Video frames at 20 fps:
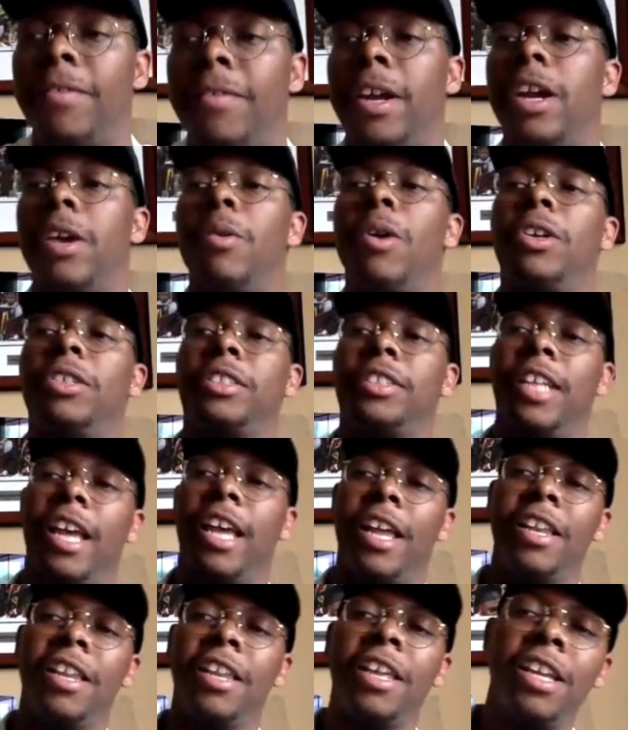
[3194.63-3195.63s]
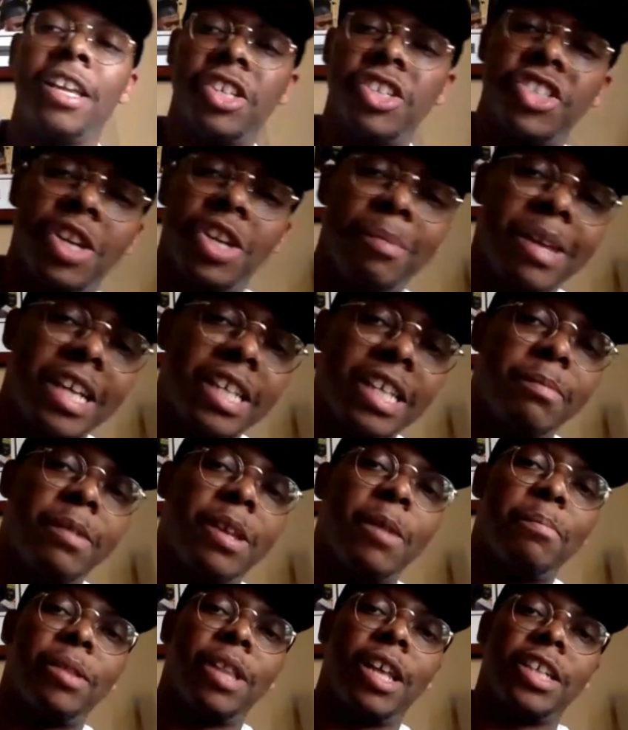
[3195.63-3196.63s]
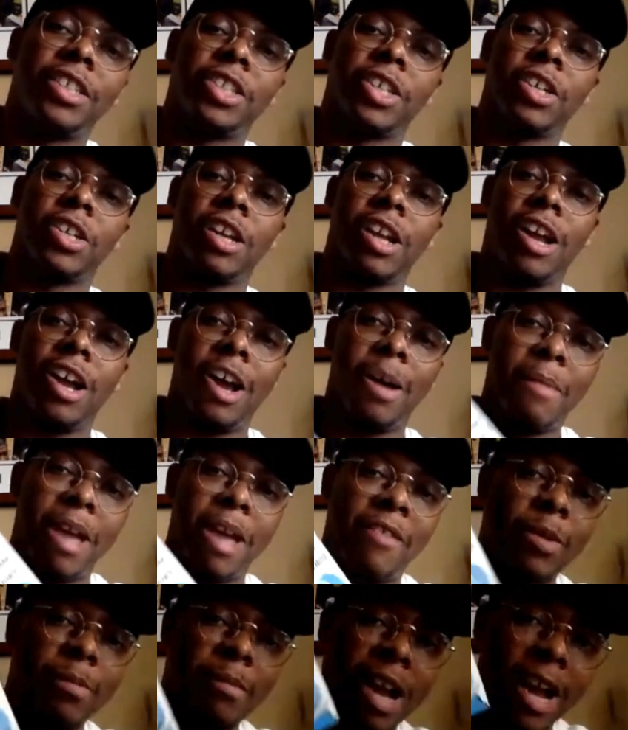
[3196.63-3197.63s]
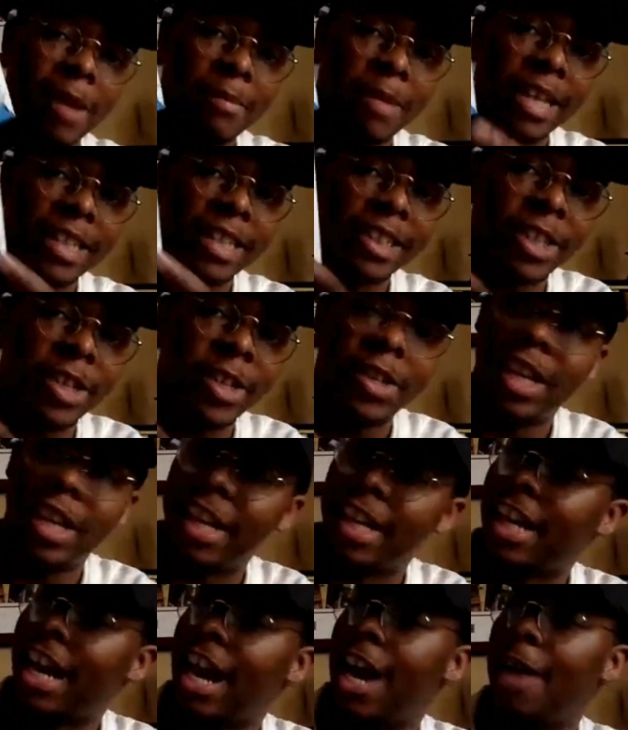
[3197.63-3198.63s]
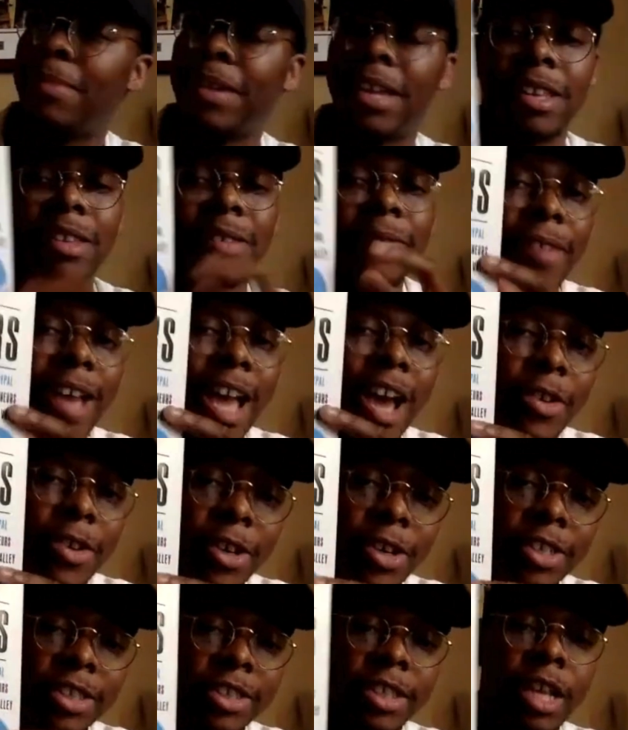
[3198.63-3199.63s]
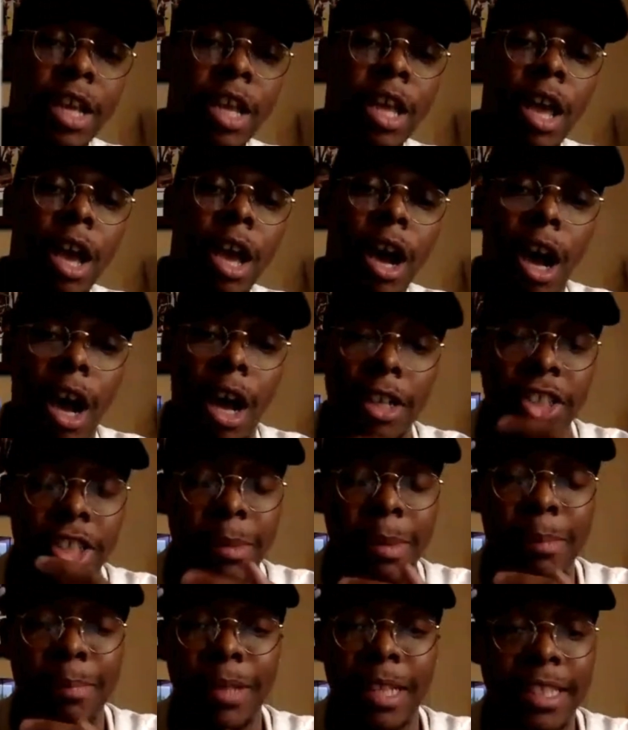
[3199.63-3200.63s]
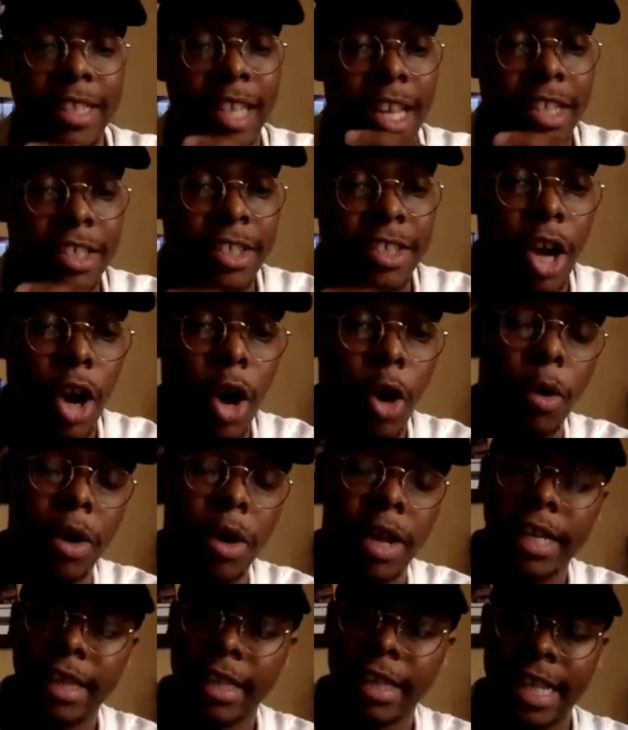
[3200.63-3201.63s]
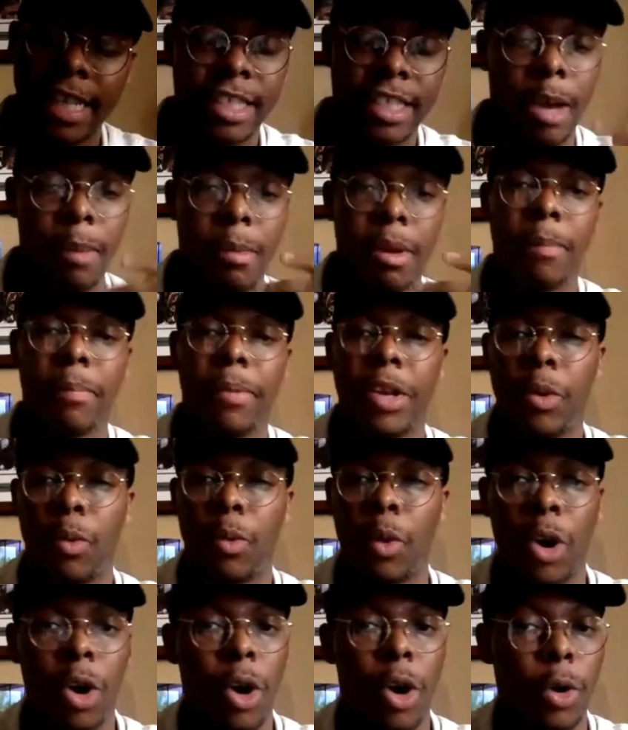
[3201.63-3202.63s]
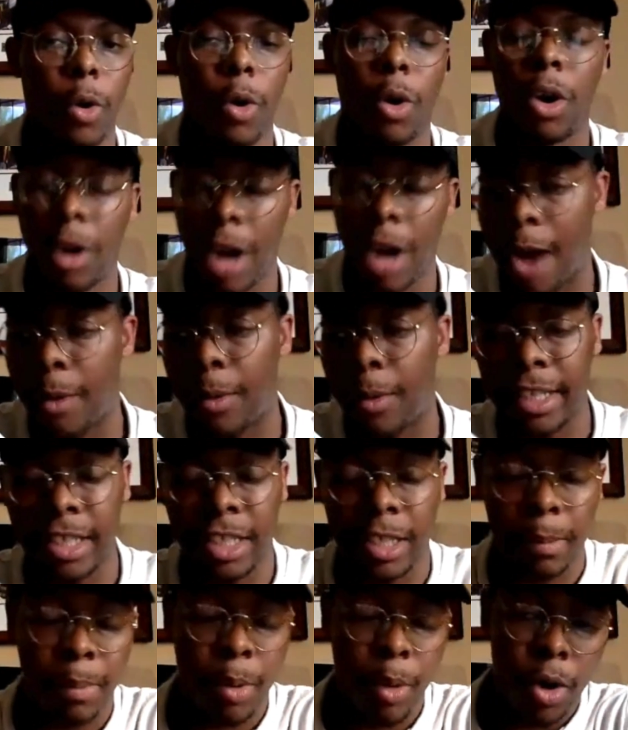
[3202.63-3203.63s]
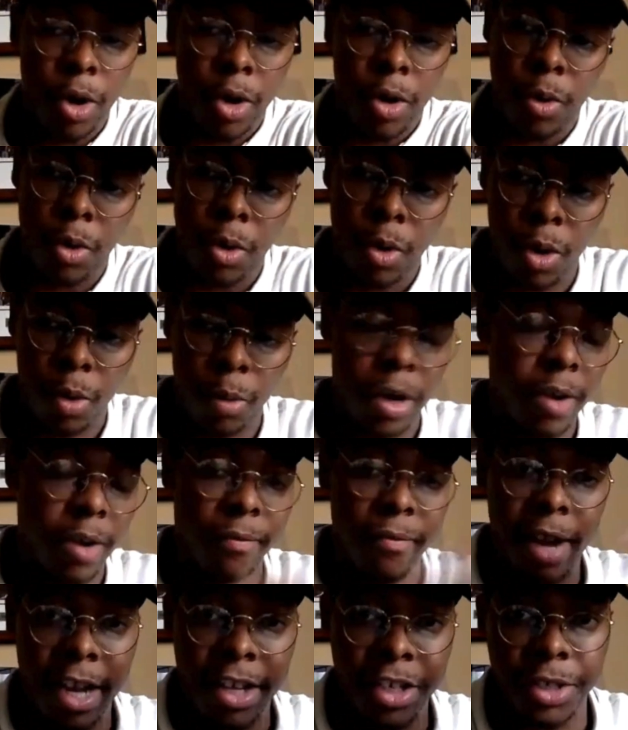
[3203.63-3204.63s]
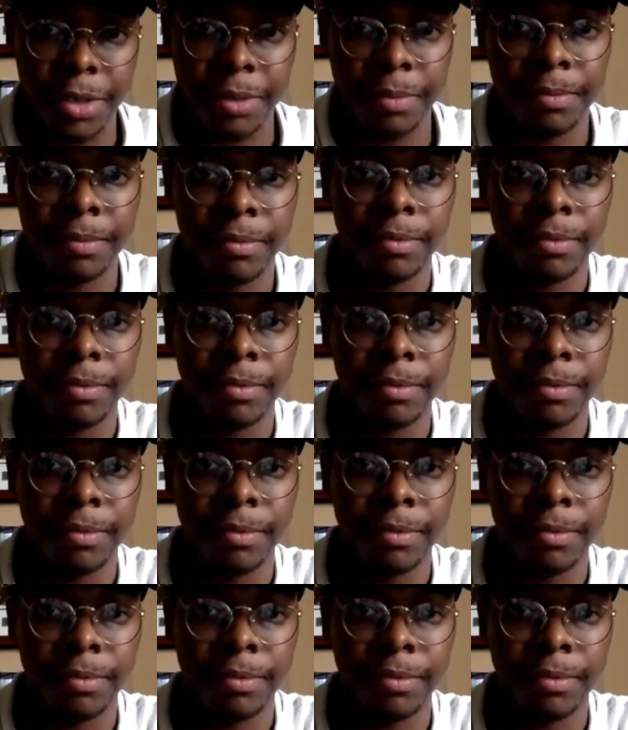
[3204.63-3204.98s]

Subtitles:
very well said. Jimmy, it's been a pleasure. Everybody, make sure you get a copy of The Founders. Jimmy, please let us know anything that's coming up in your world or how we can support or where to find you.